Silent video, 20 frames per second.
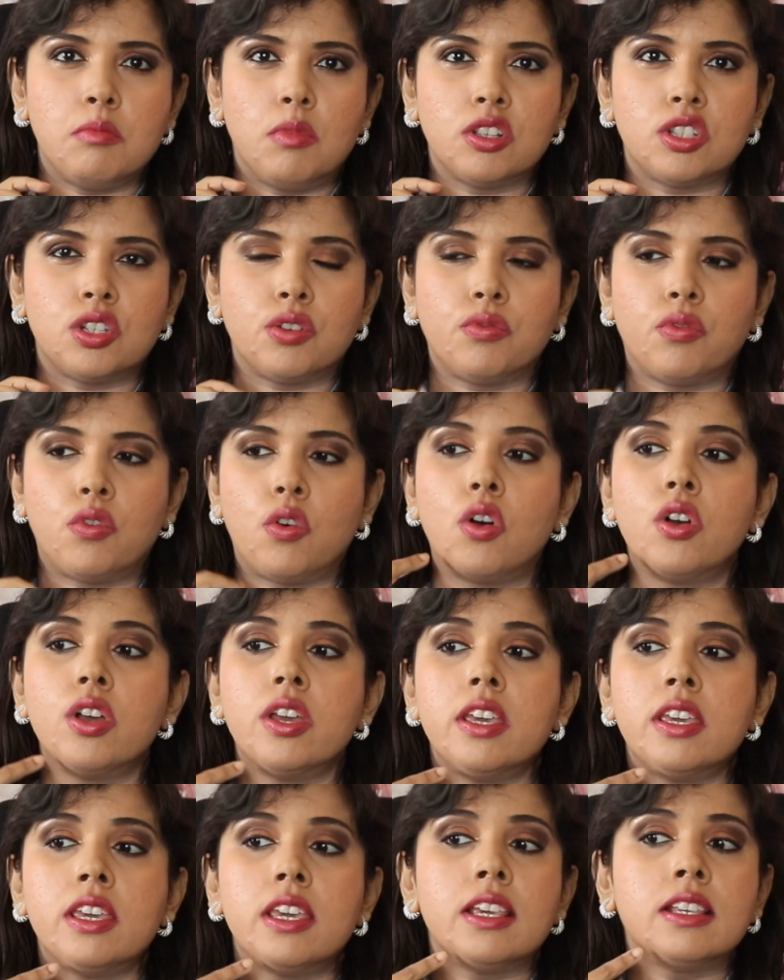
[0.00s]
much for
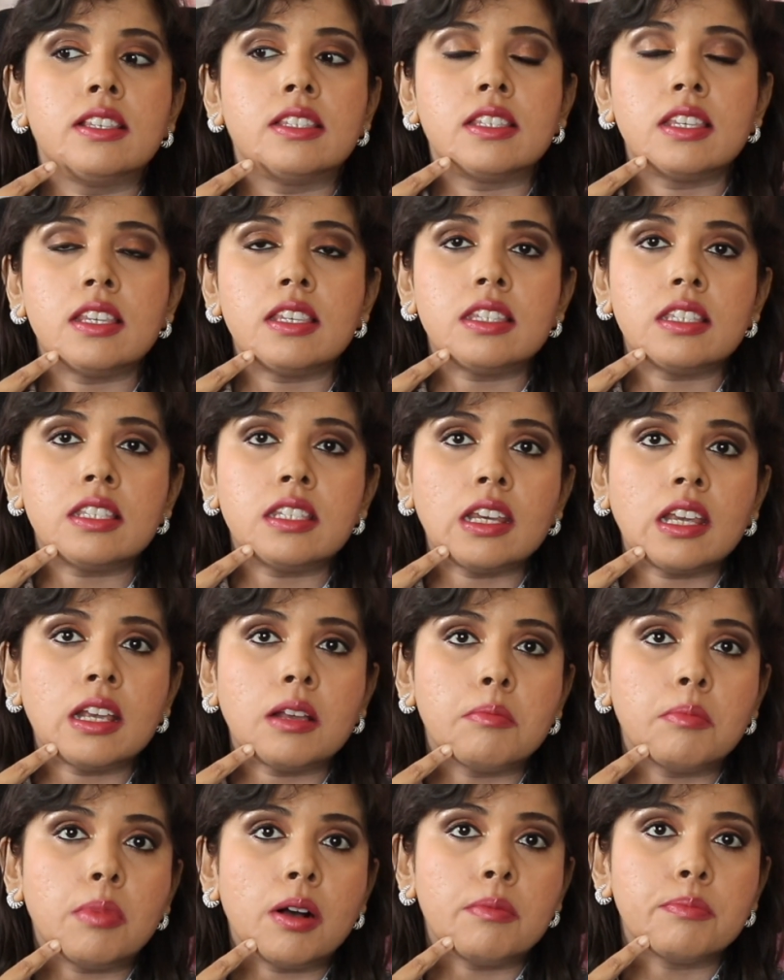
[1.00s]
existing
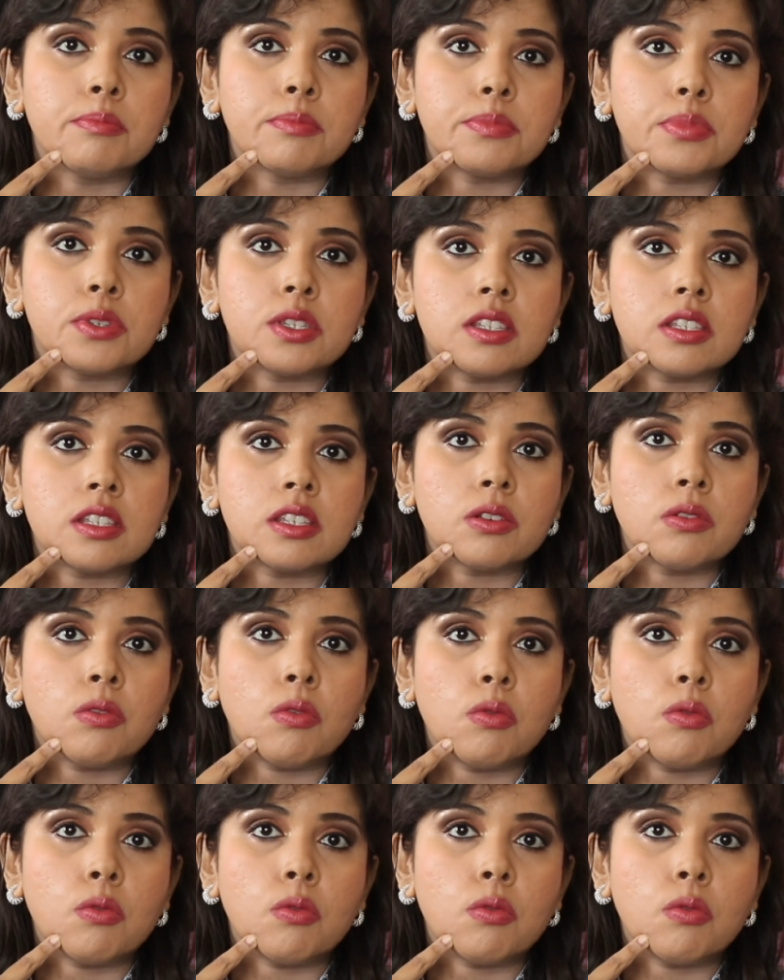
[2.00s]
bumps